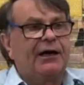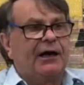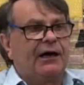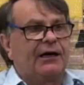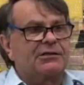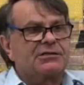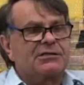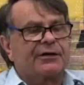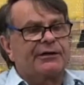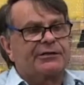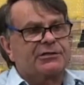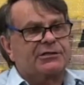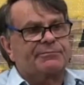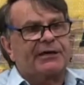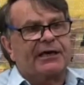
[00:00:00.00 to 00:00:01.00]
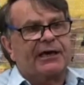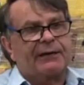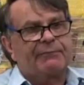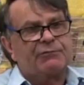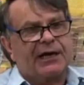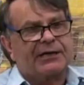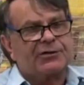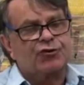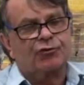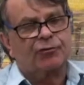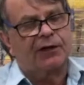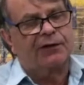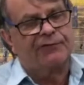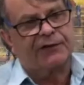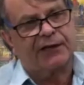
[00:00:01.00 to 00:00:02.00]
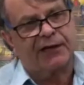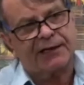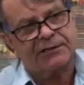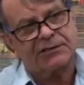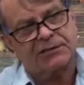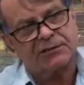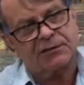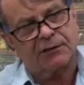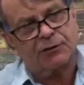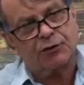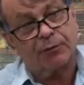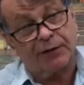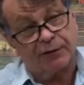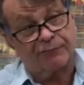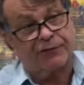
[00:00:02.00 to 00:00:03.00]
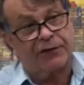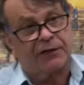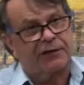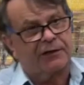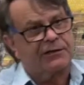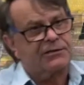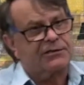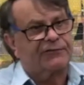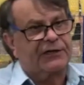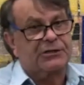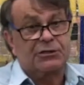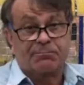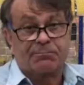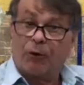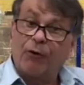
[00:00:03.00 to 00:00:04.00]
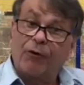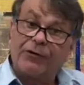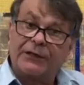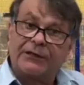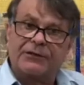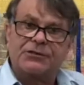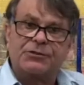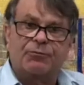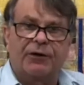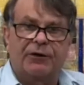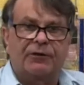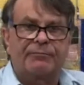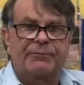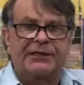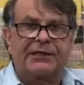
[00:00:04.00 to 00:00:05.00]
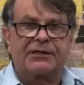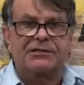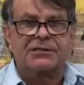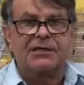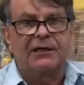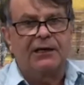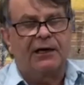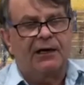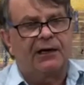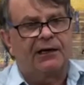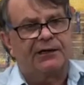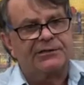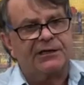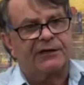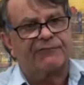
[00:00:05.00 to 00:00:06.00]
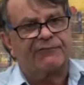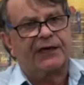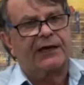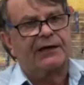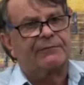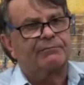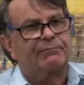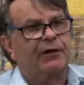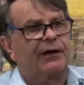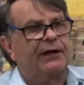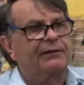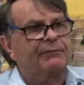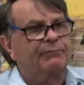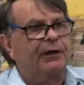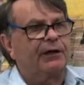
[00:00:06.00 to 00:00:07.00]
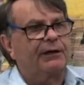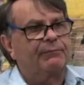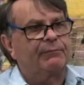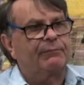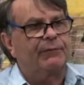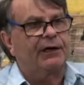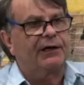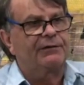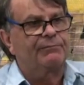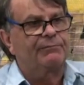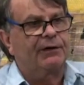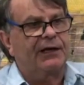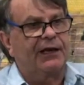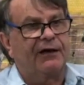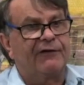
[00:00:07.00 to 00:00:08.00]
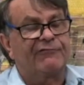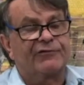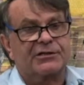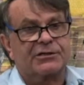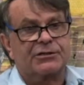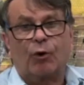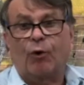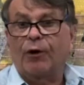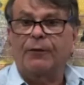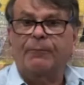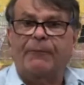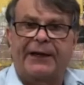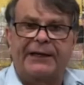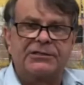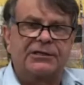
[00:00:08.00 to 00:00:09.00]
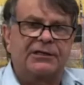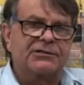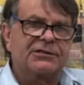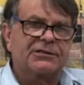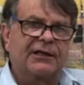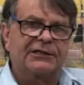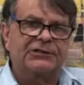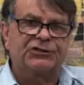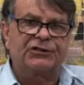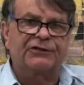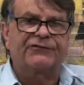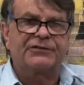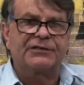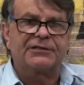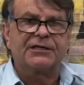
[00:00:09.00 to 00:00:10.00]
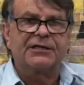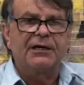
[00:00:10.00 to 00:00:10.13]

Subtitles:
And so it just became natural over the last 12 years of exploring this world, because don't forget my love is oil painting until I shifted.